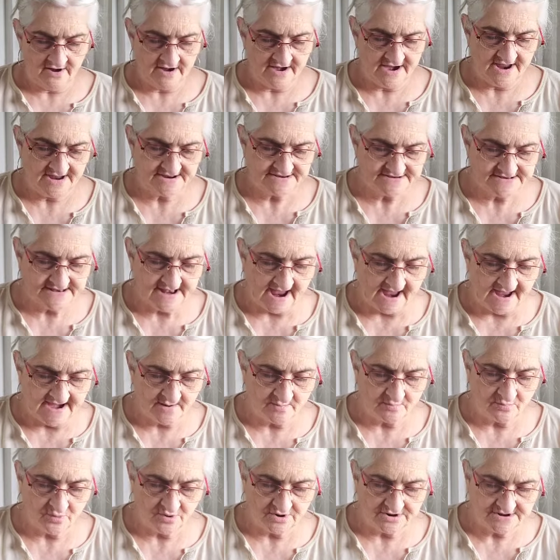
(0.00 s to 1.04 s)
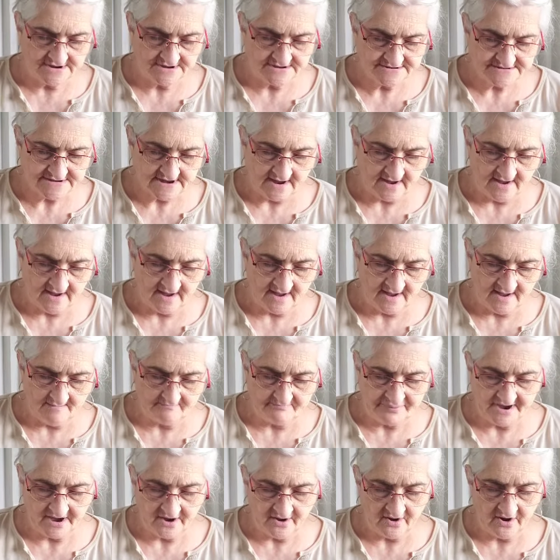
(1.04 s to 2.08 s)
next item was a
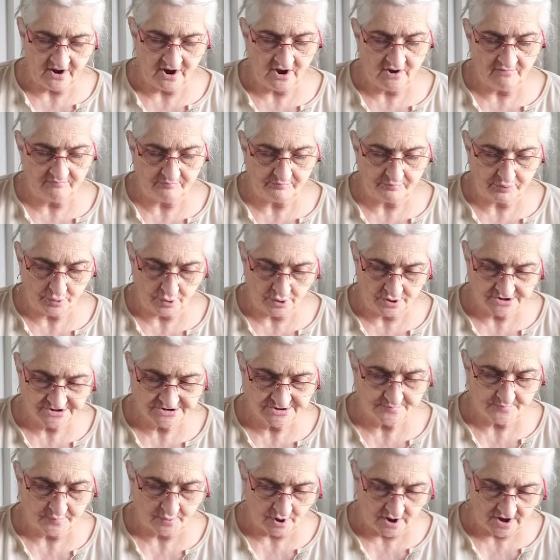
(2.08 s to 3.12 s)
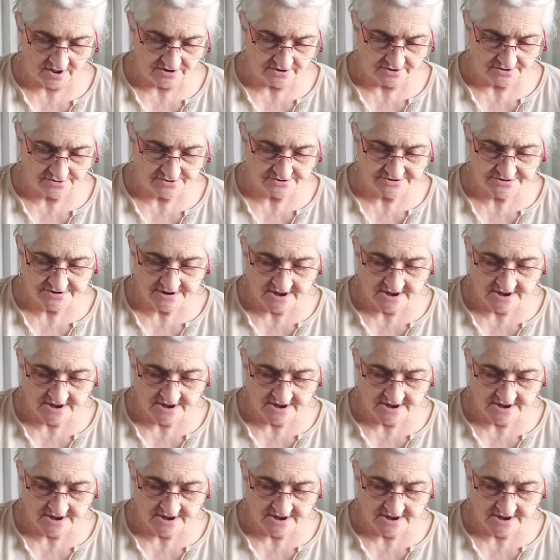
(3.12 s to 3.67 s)
pair of Brooks Brothers